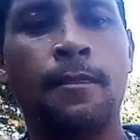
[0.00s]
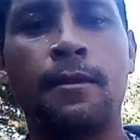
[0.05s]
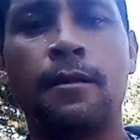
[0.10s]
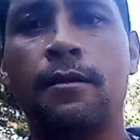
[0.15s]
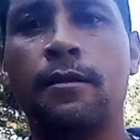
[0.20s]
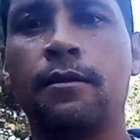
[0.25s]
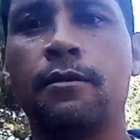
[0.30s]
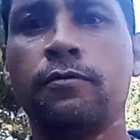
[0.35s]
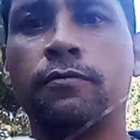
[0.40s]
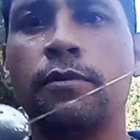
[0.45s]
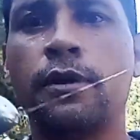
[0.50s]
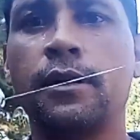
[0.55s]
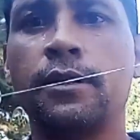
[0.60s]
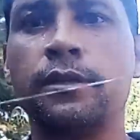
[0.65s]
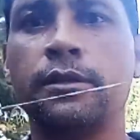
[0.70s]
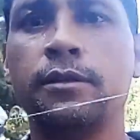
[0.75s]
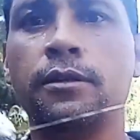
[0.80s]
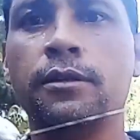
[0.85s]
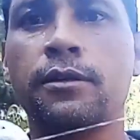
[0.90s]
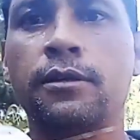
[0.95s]
That's what it
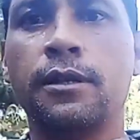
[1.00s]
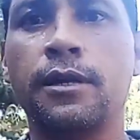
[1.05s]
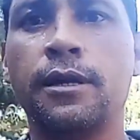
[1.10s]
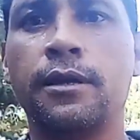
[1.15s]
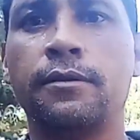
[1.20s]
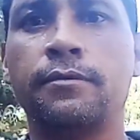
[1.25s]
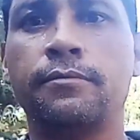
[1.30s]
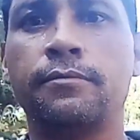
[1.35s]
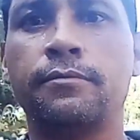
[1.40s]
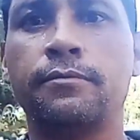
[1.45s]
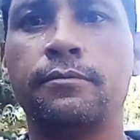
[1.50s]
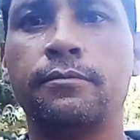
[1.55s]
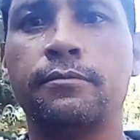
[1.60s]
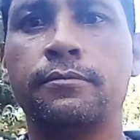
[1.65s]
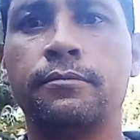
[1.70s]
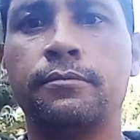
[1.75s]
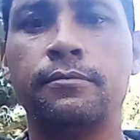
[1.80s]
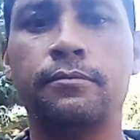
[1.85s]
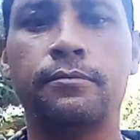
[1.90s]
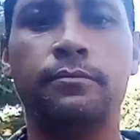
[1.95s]
look like.
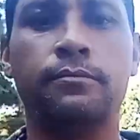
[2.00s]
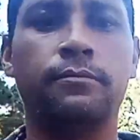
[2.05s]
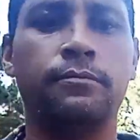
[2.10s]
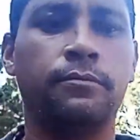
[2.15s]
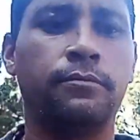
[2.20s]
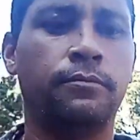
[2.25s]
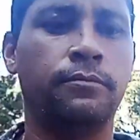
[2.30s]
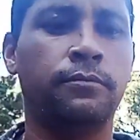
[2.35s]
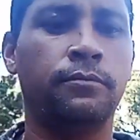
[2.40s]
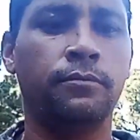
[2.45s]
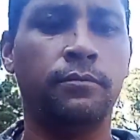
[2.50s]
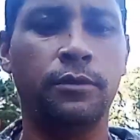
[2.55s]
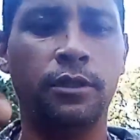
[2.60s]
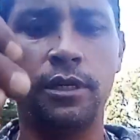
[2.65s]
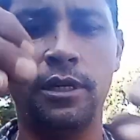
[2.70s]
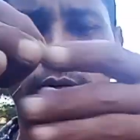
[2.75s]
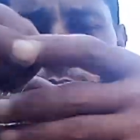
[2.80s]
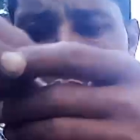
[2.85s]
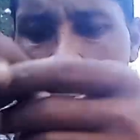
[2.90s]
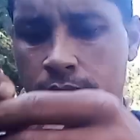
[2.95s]

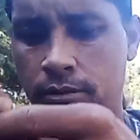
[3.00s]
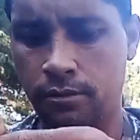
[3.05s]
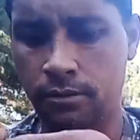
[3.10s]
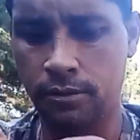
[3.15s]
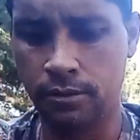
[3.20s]
Next,